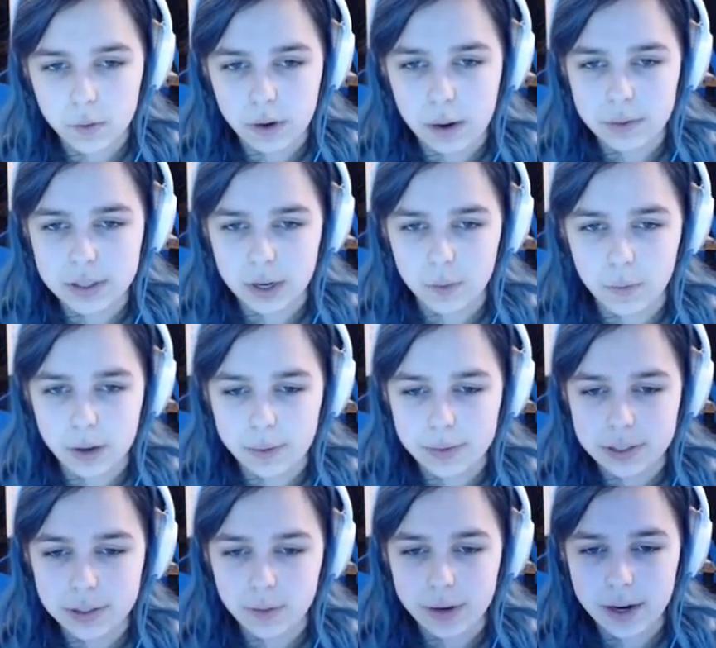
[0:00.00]
I was like wait
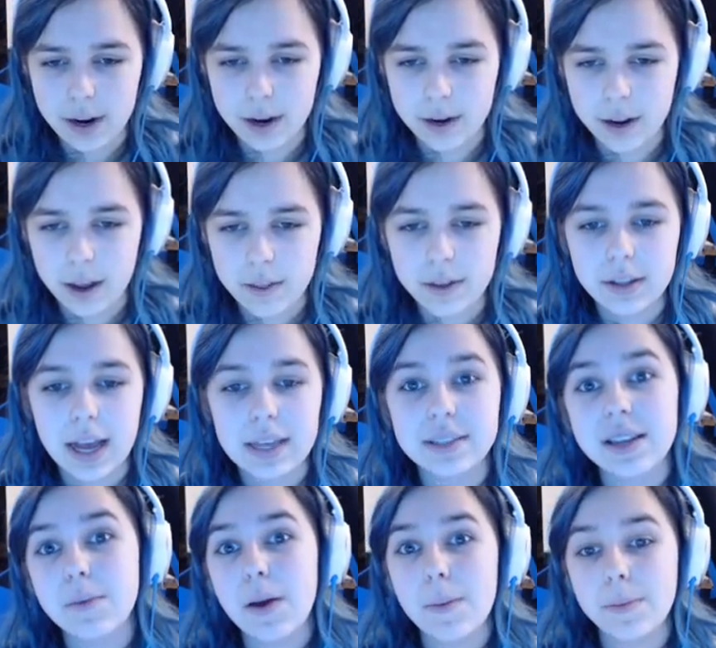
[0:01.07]
what's going on? The last
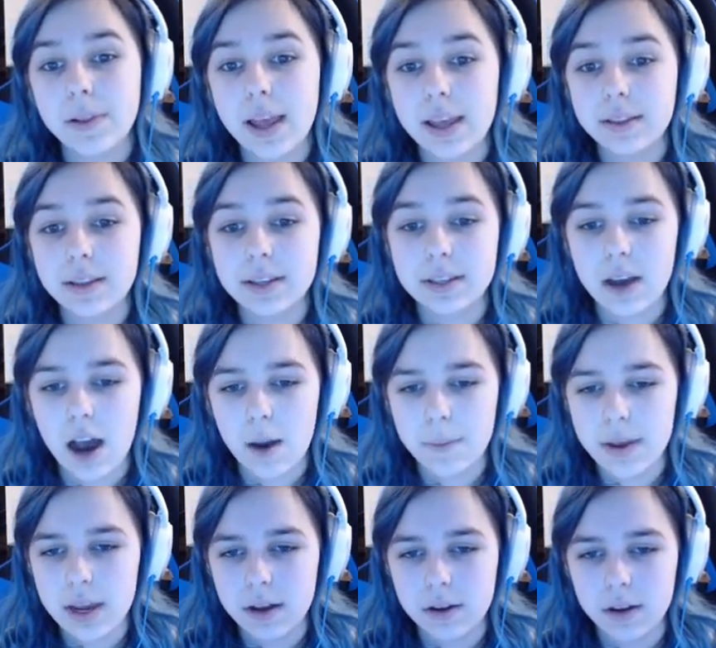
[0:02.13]
time I played this
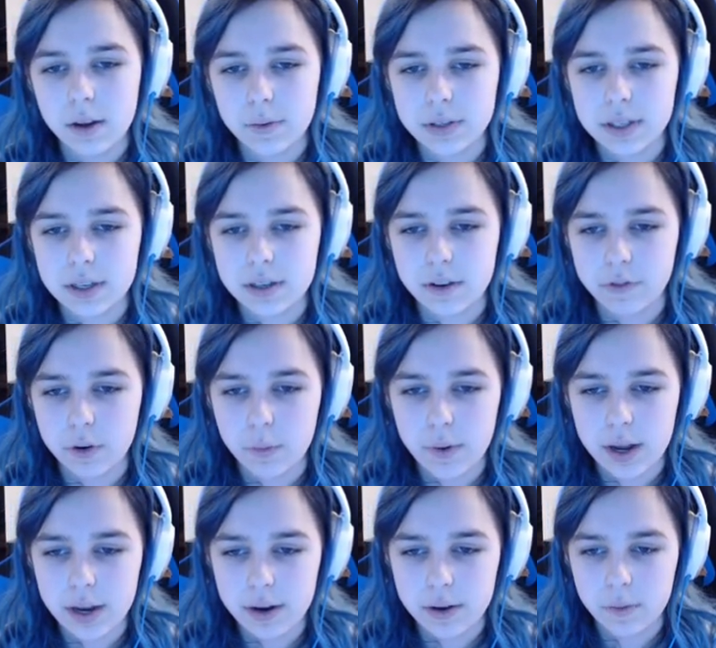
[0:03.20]
Obby it was a different
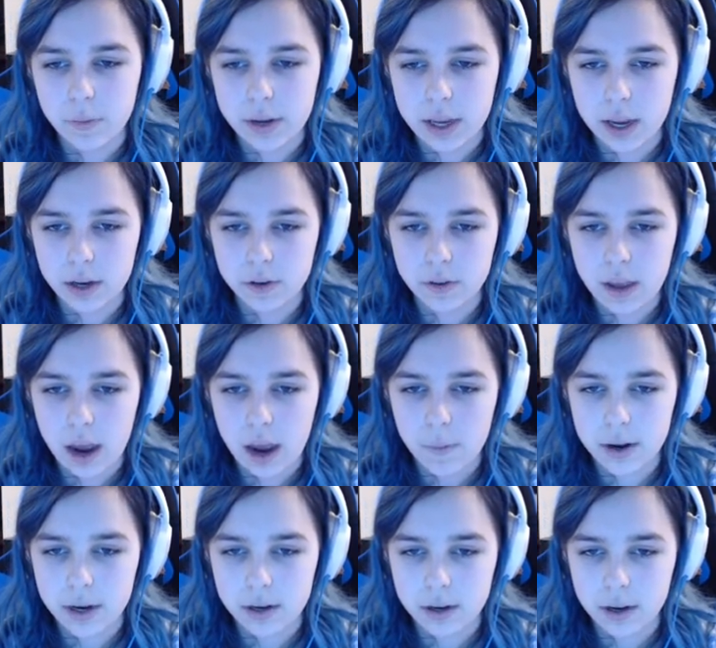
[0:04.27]
one. We can't do that
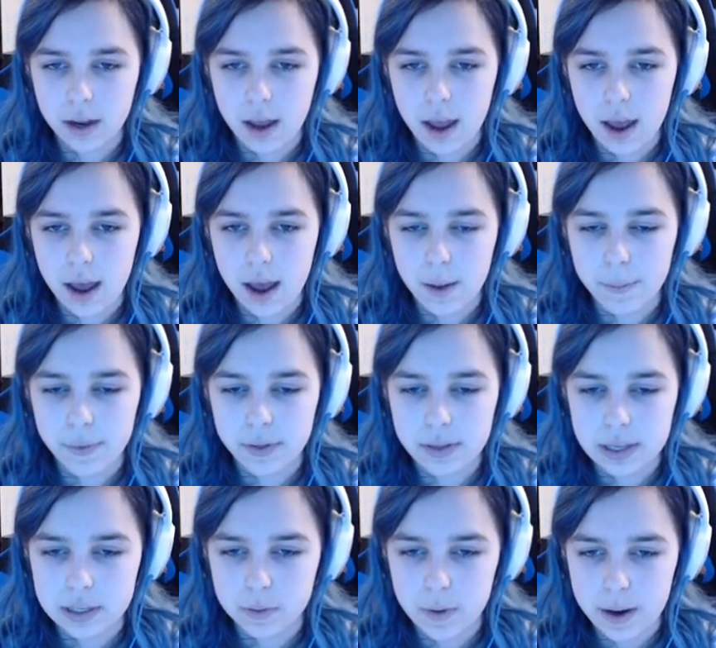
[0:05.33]
one. Um,
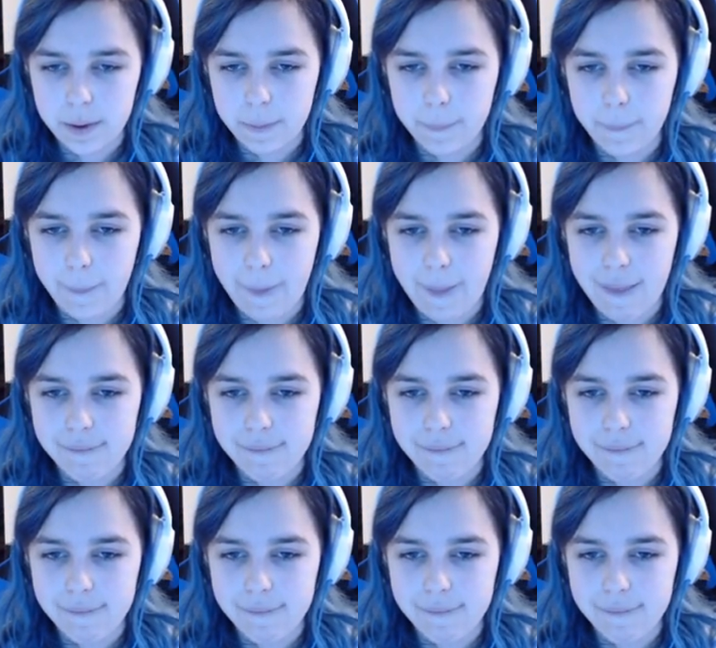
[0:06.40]
this one, and